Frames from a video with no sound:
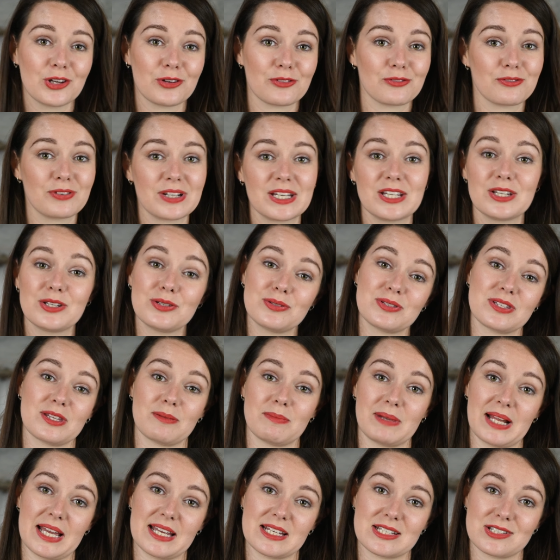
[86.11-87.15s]
reuse
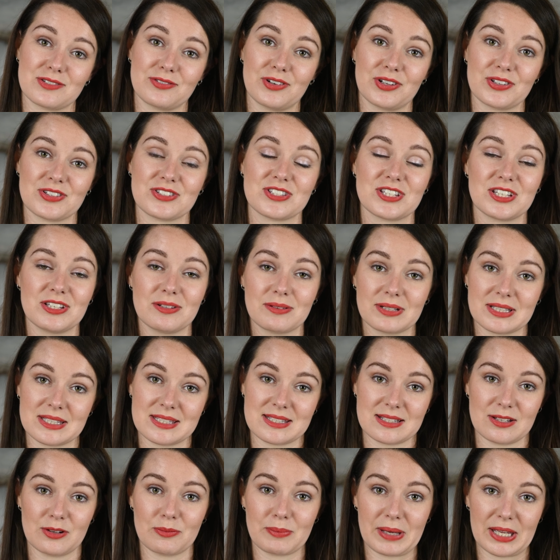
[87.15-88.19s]
them later on so you can
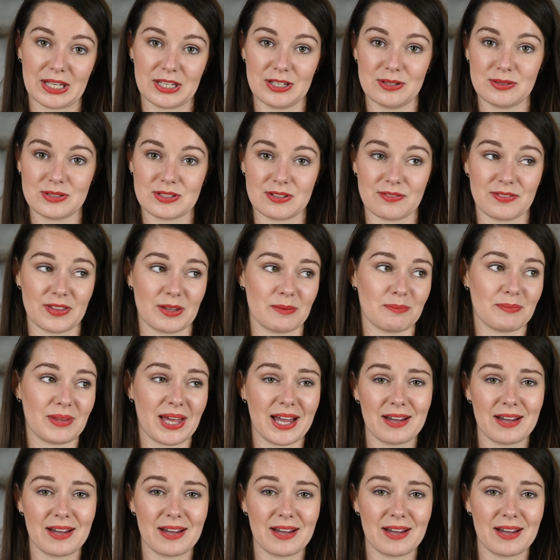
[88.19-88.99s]
still make use of them.